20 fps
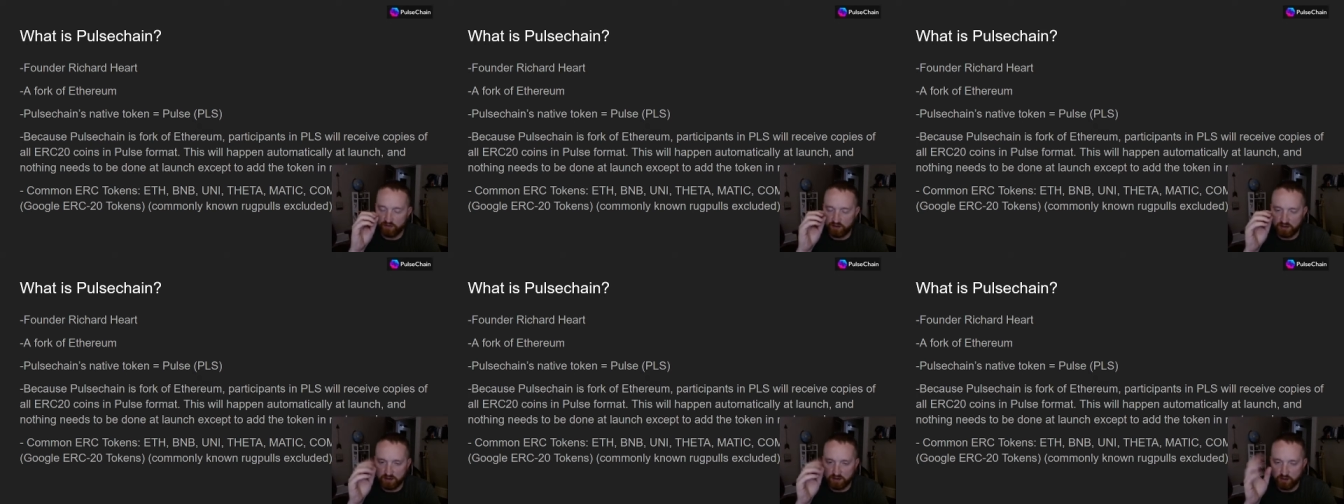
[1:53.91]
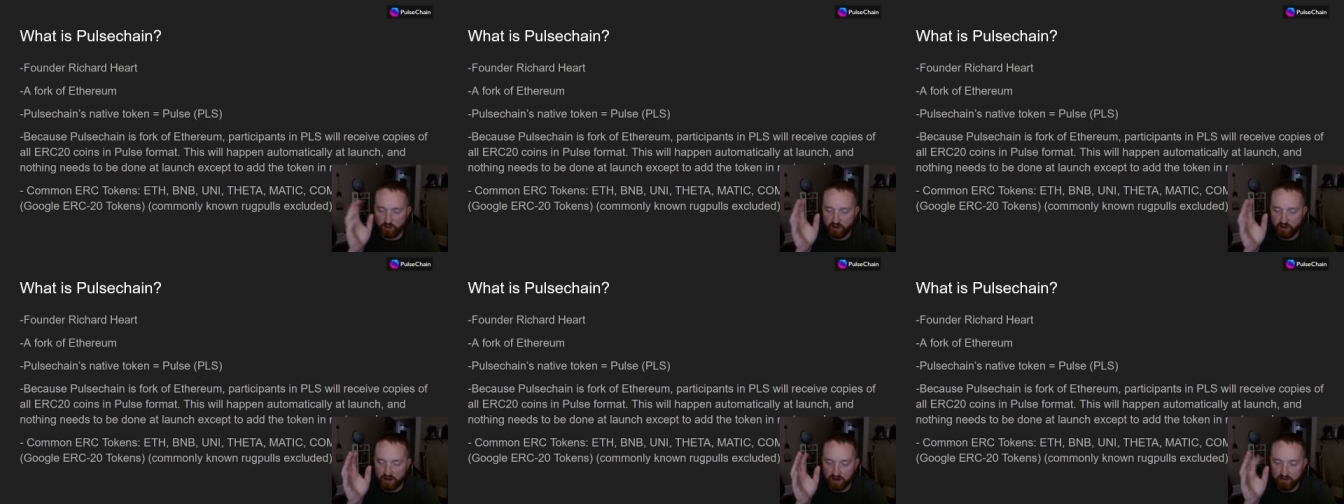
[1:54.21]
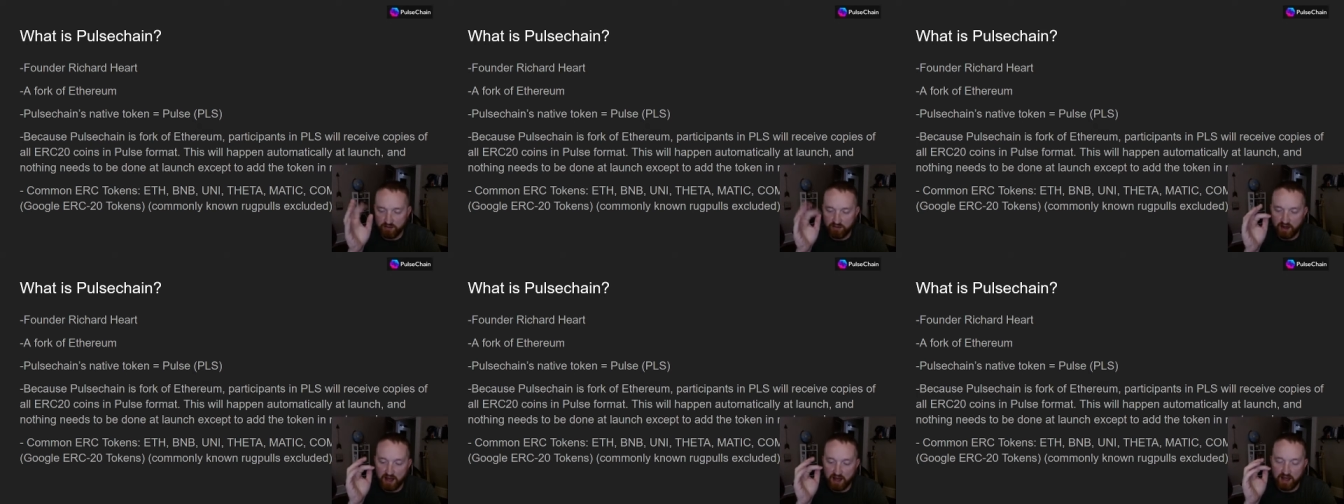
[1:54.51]

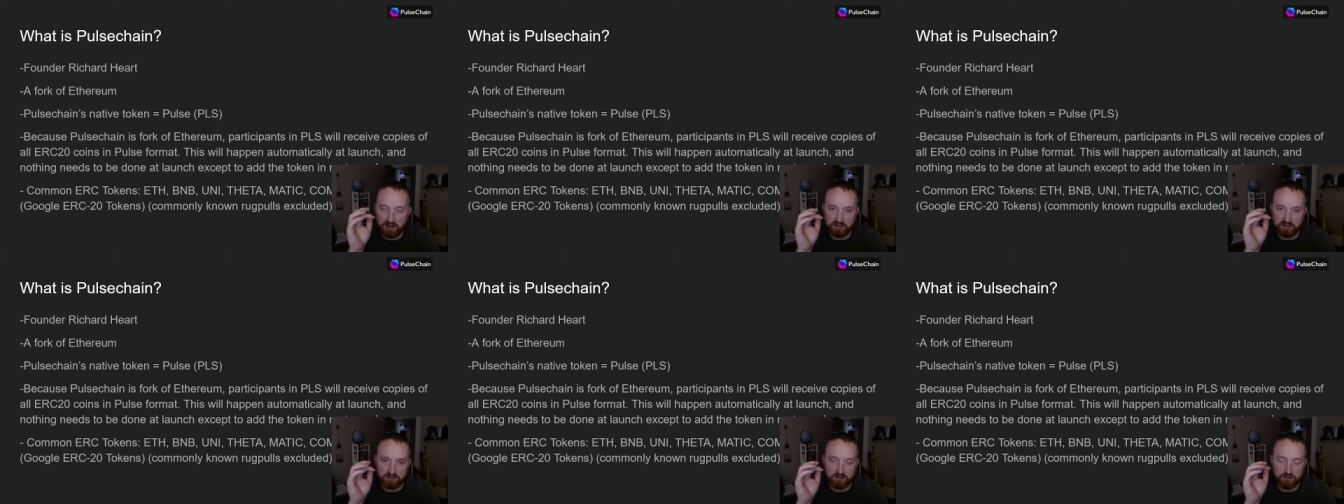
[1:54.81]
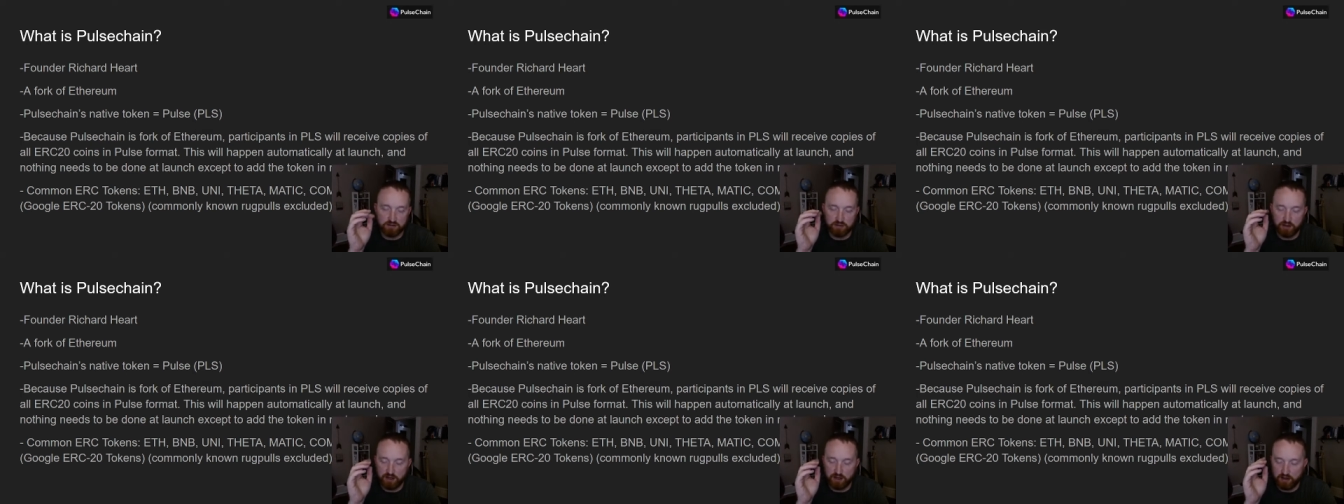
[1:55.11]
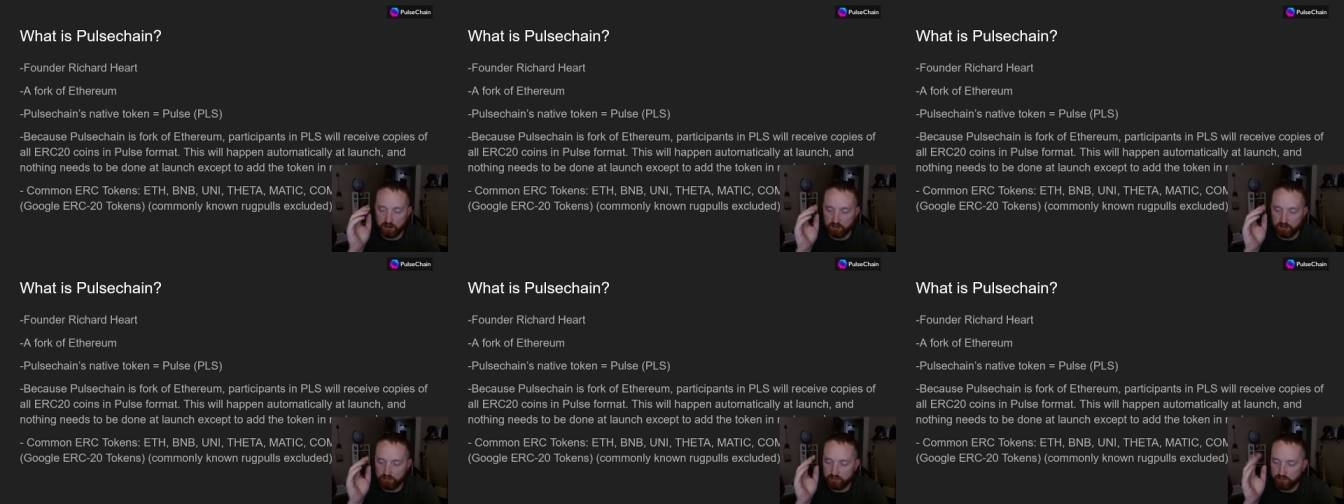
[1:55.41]
AVAX, you
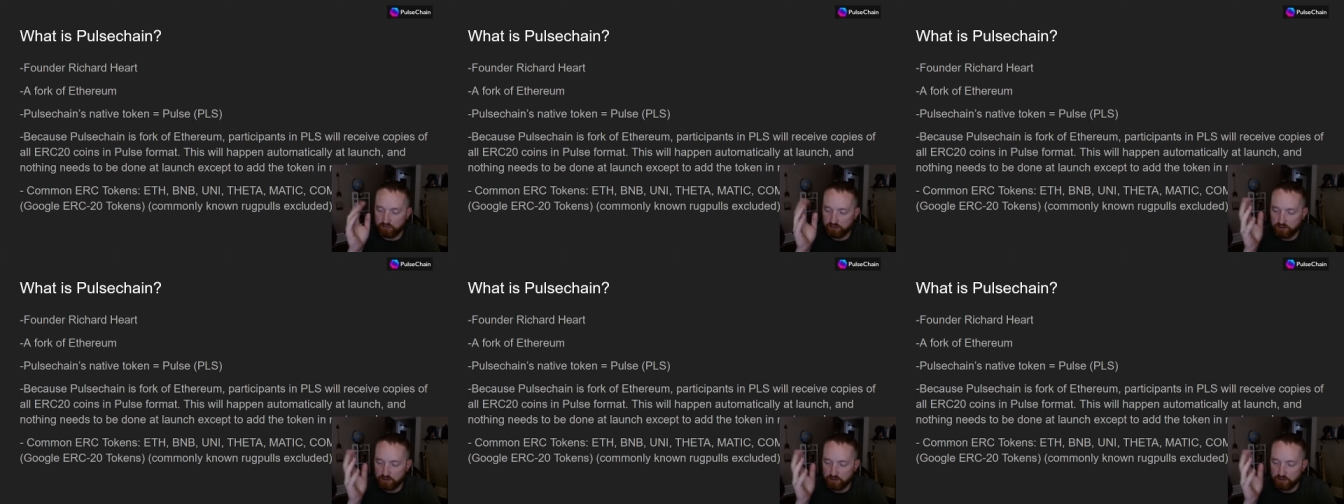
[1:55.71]
have,